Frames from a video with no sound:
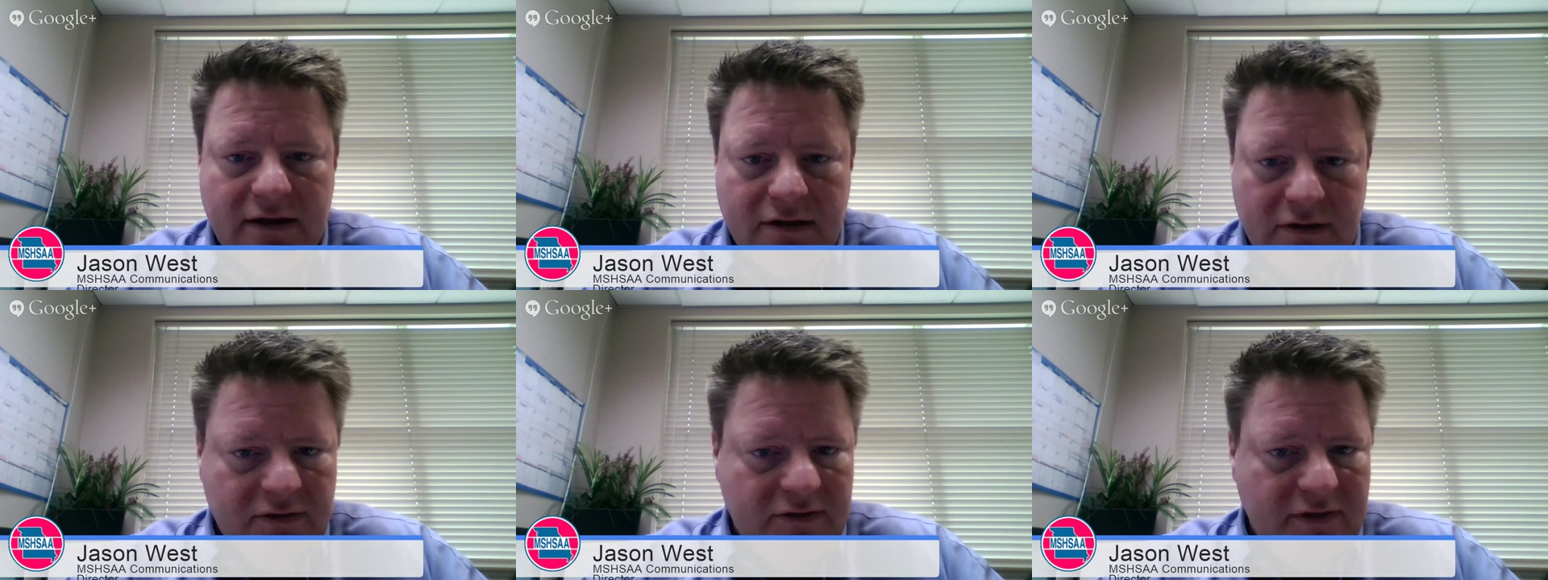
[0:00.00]

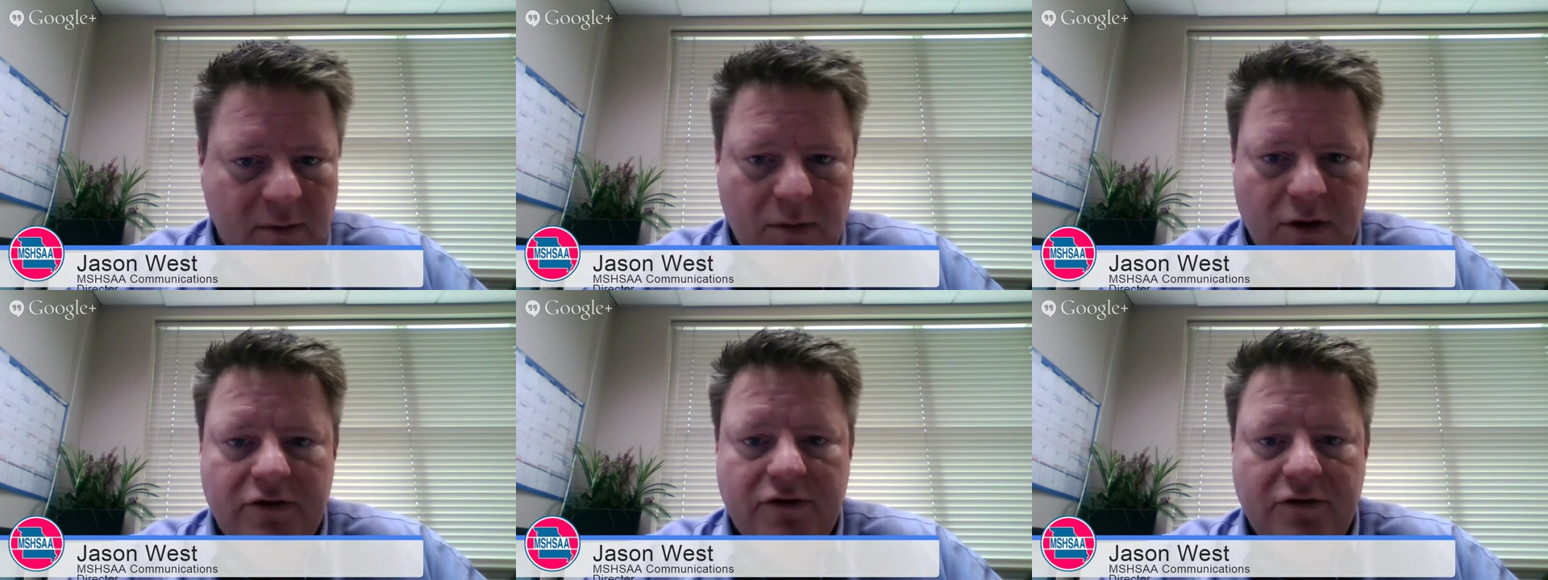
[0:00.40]

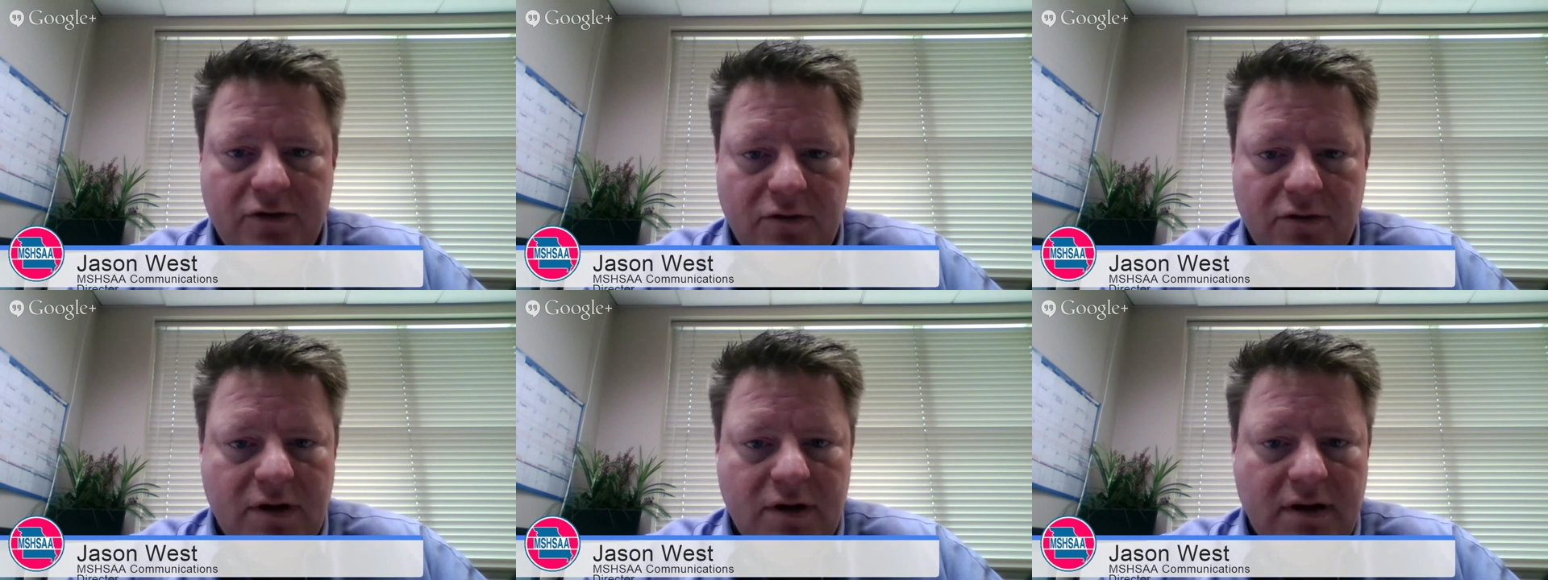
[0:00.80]
similar
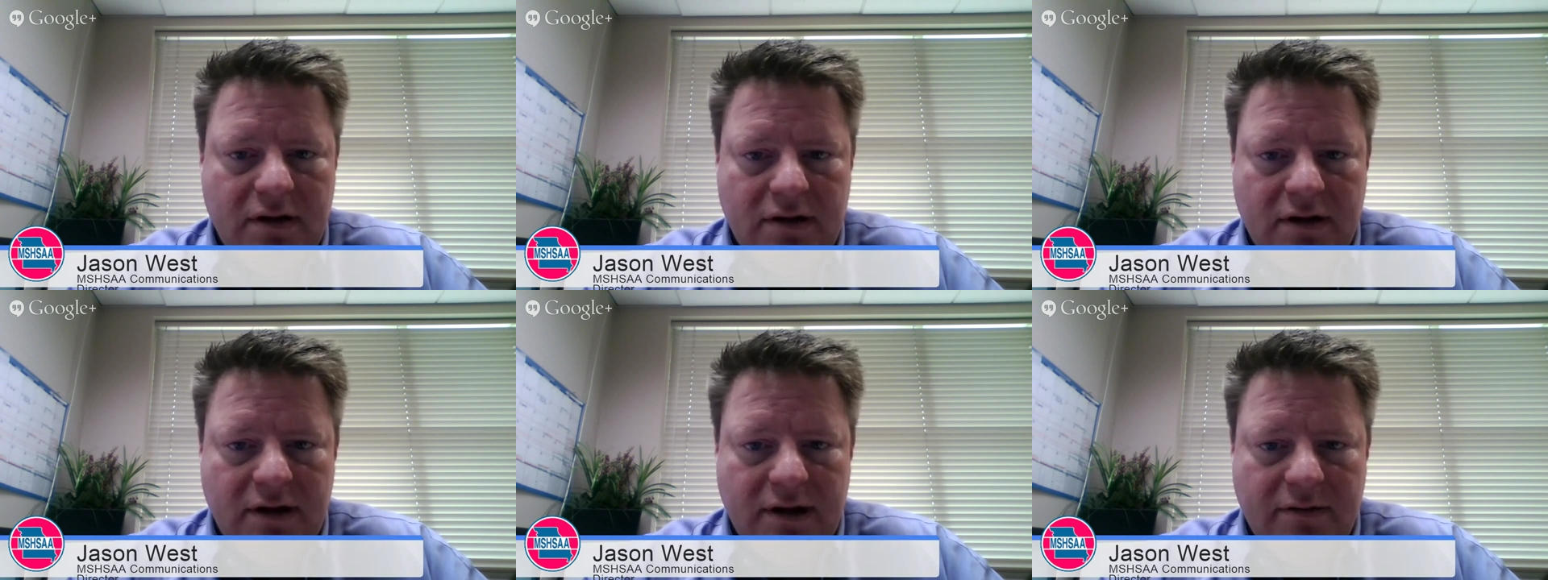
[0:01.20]
to
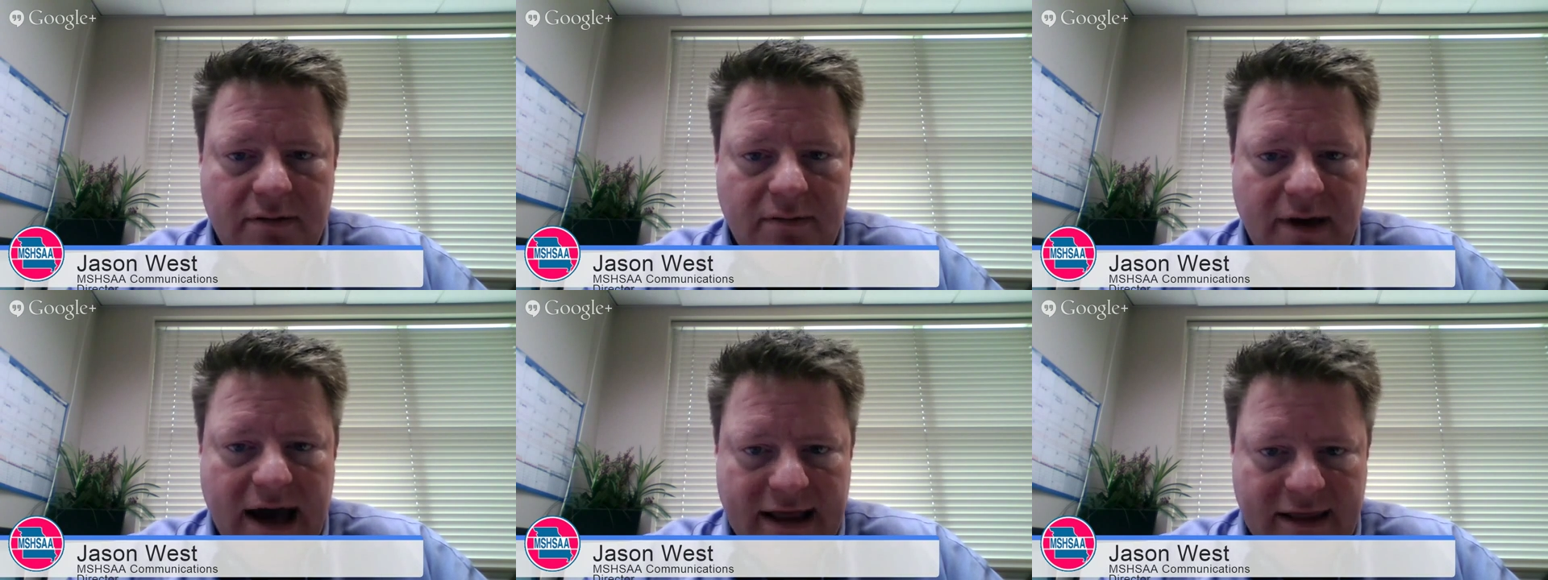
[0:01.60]
the
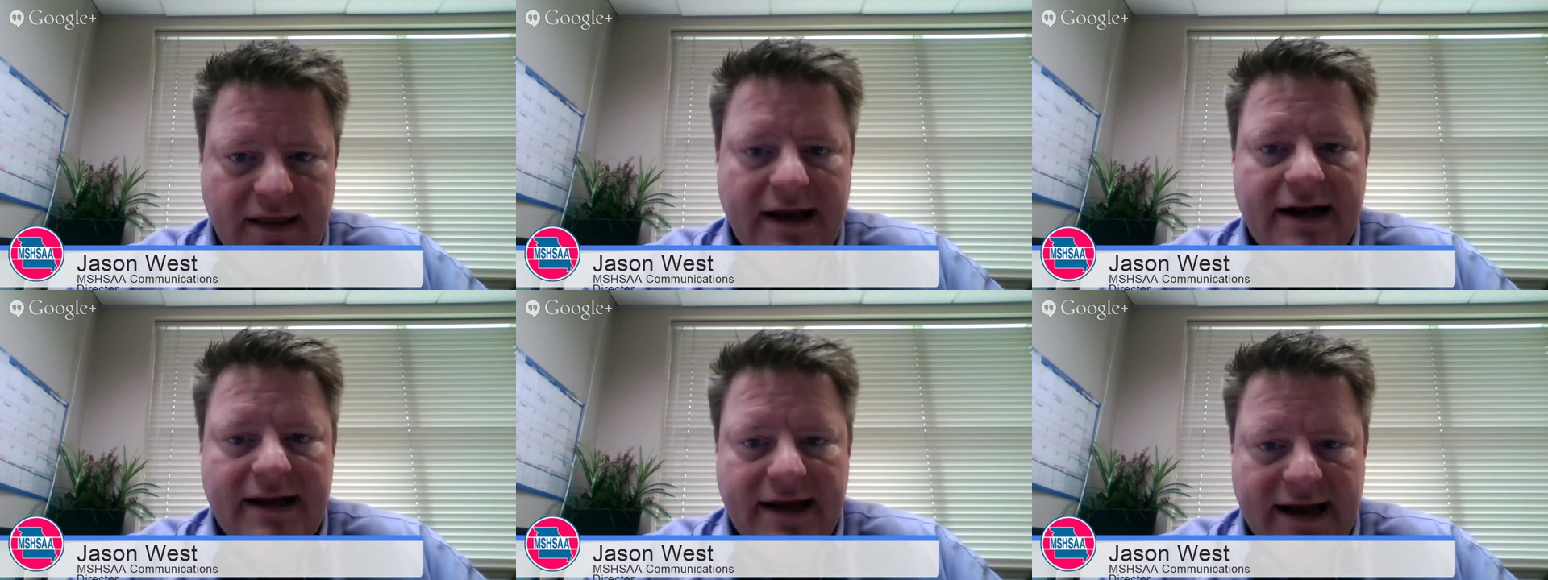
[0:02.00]

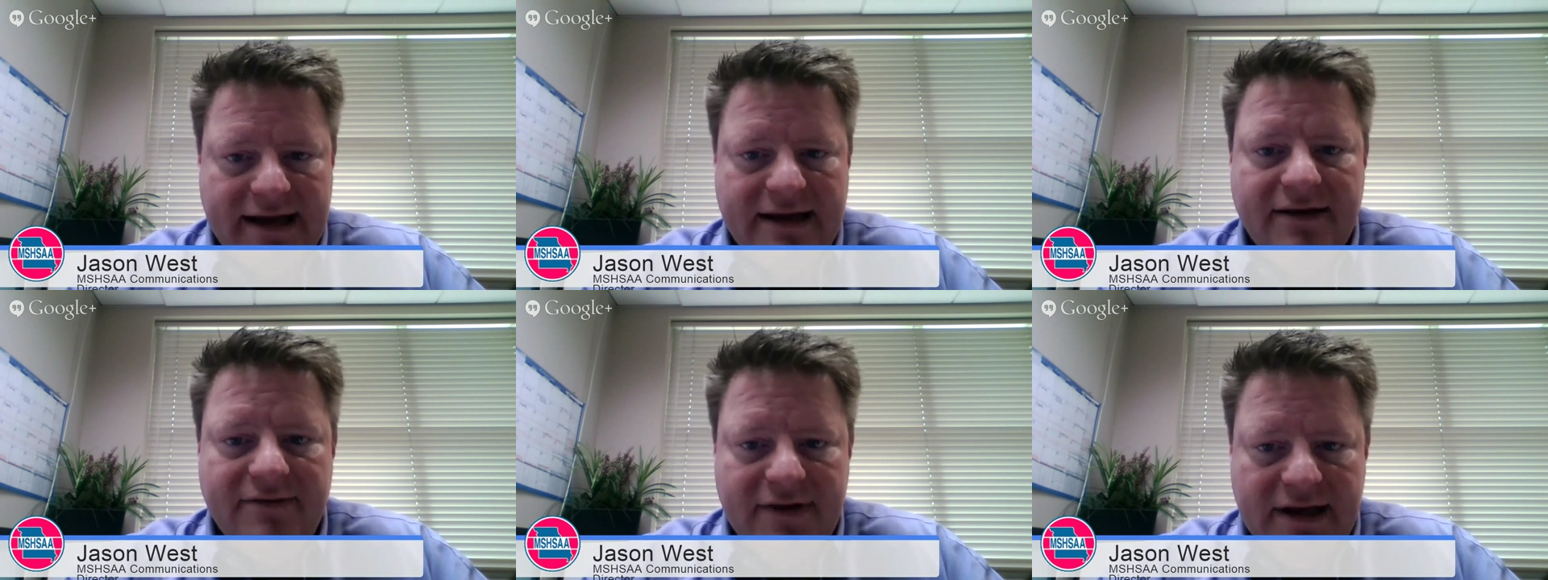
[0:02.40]
athletic
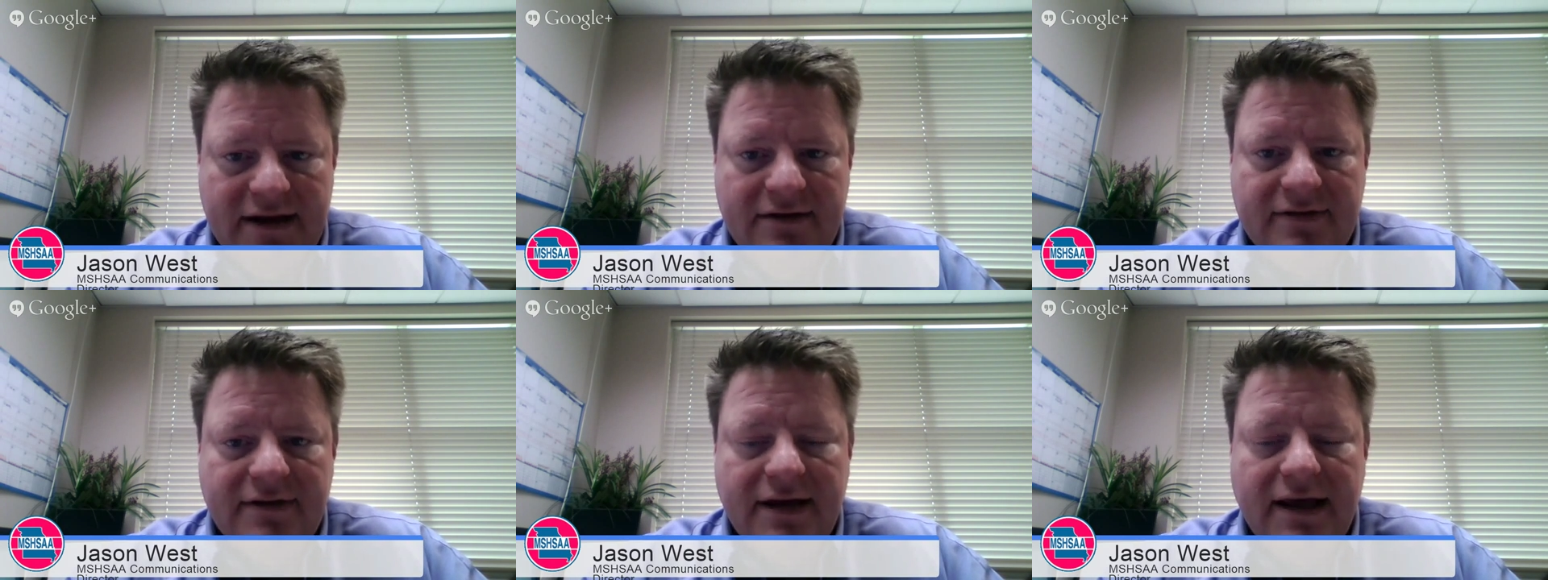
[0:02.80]

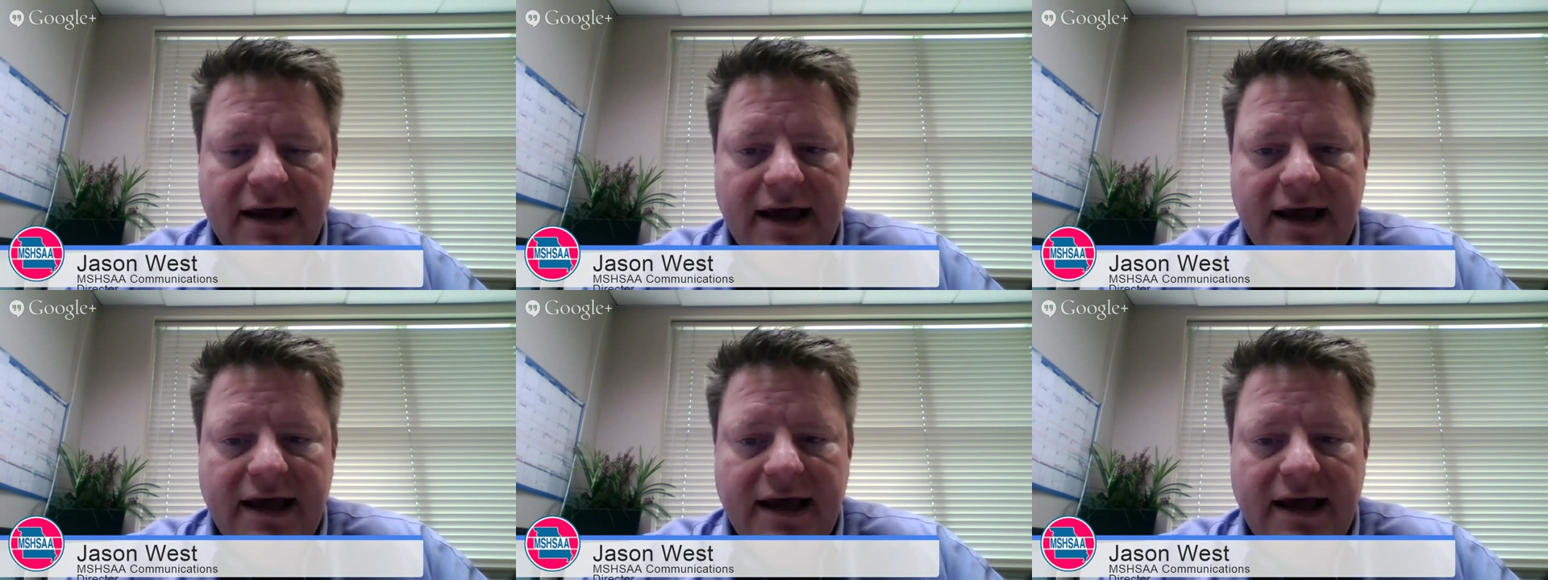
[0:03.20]
activities.